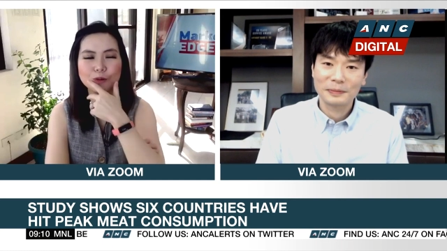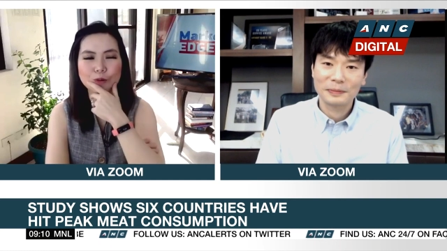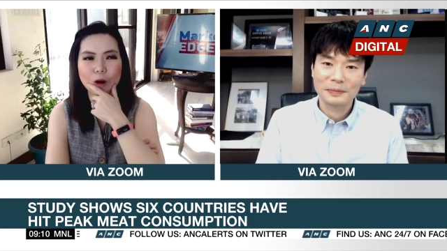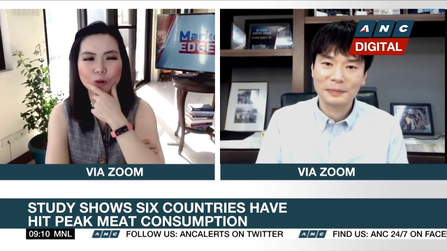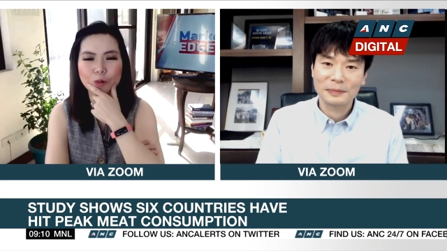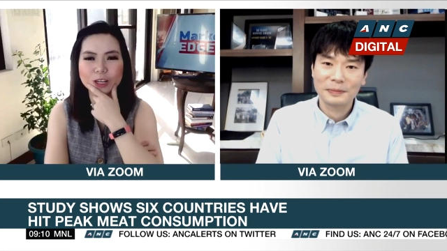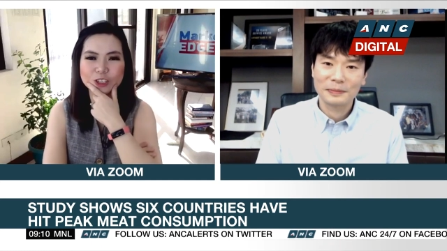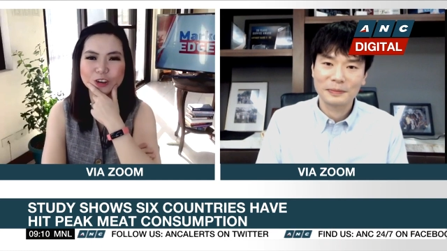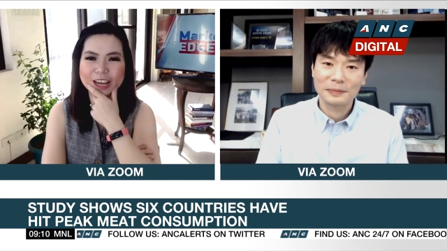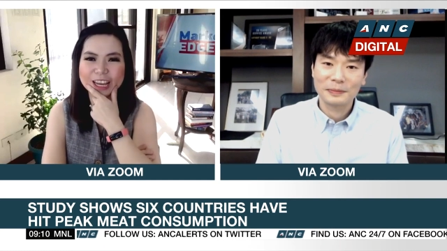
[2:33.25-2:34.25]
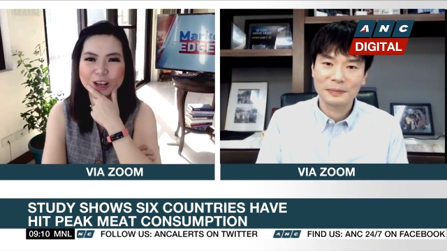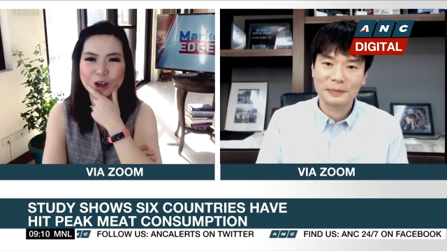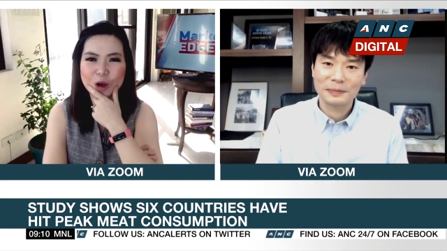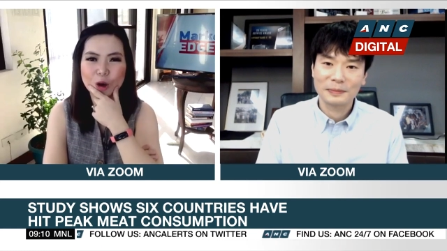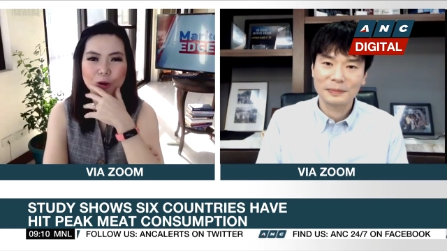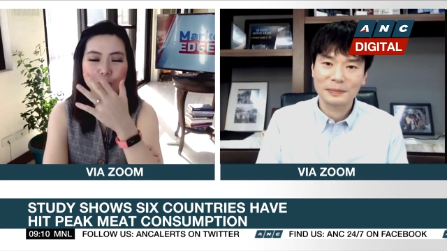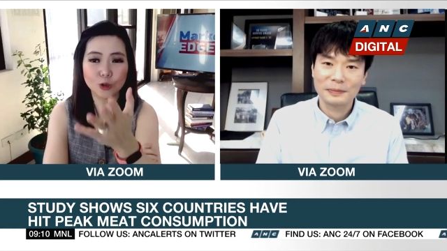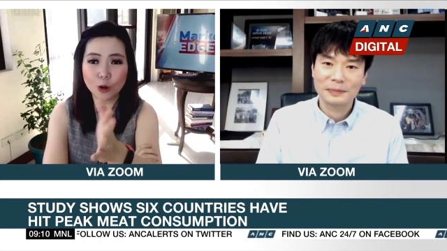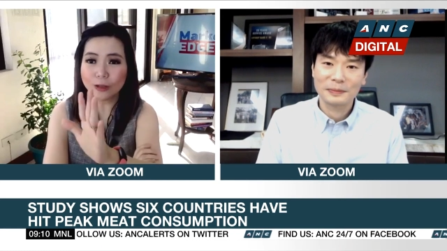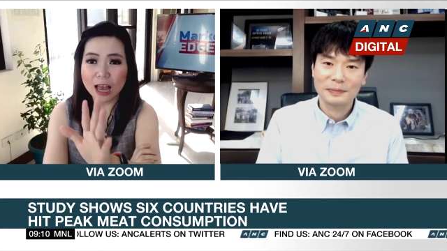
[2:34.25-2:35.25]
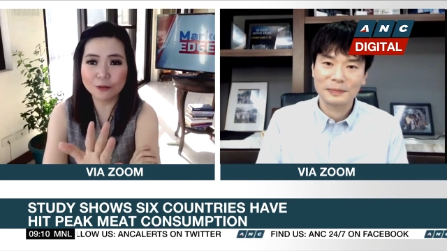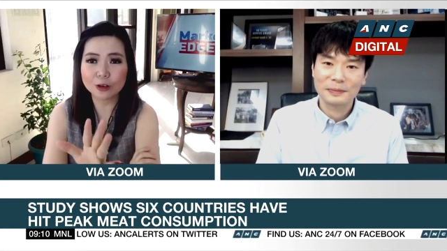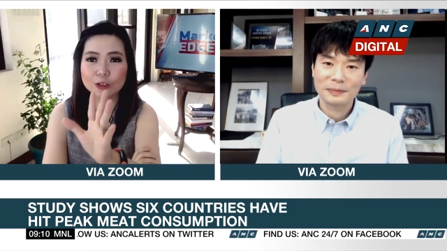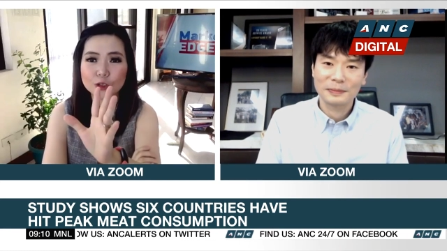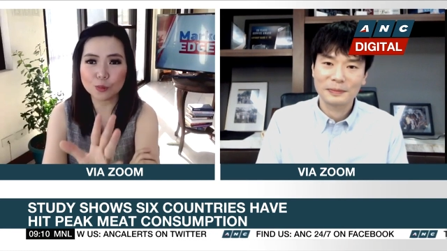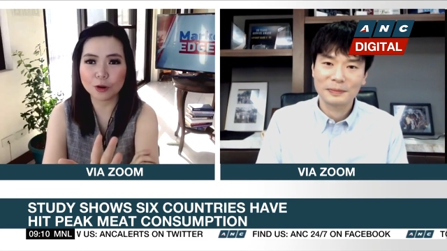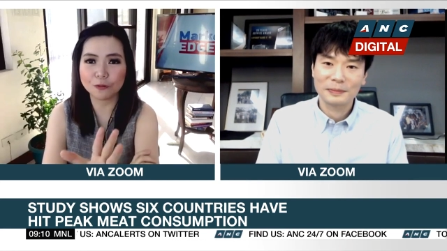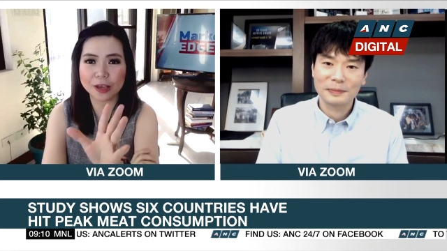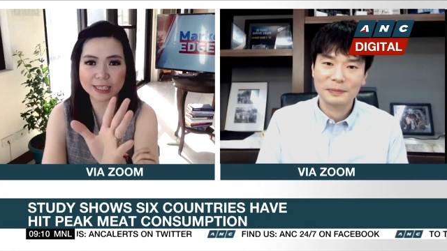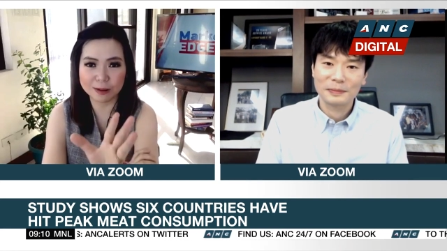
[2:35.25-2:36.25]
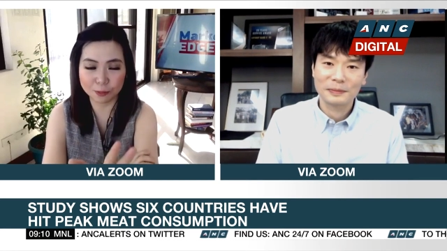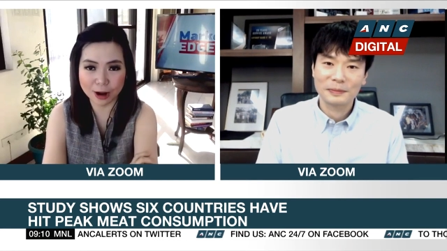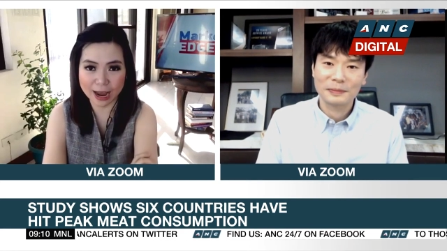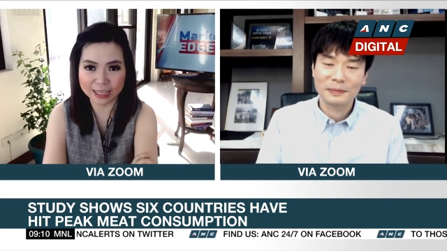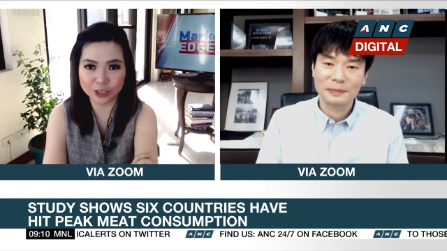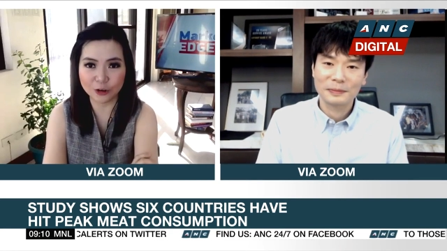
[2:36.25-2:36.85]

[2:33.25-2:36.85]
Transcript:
Speaker 1: who are wondering you don't have a consumer facing brand.